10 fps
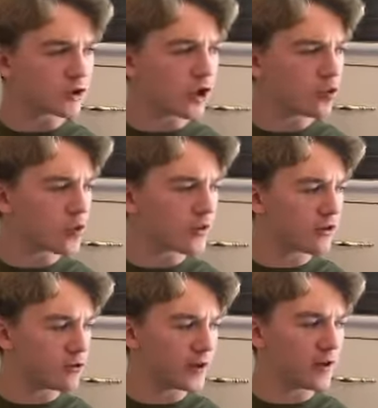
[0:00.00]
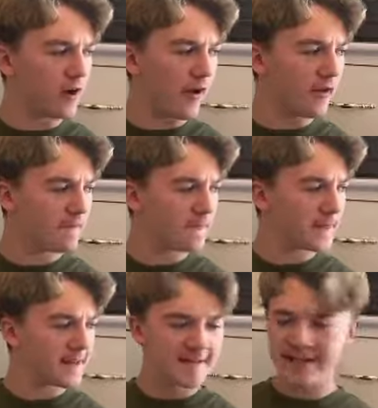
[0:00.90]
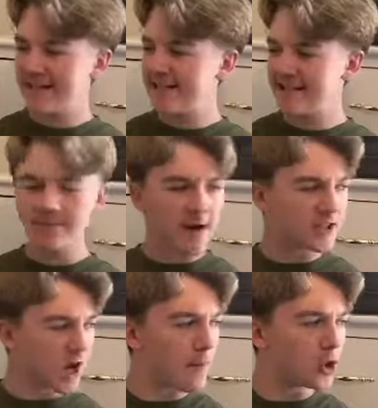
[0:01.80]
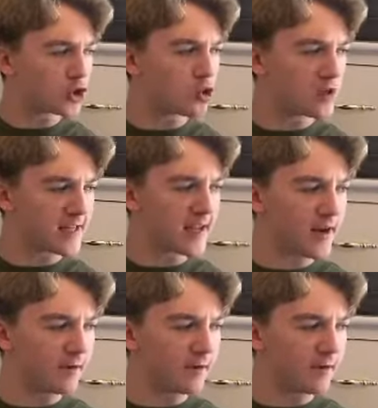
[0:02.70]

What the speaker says: Colonel, what's going on? I did my job, I'll do it again.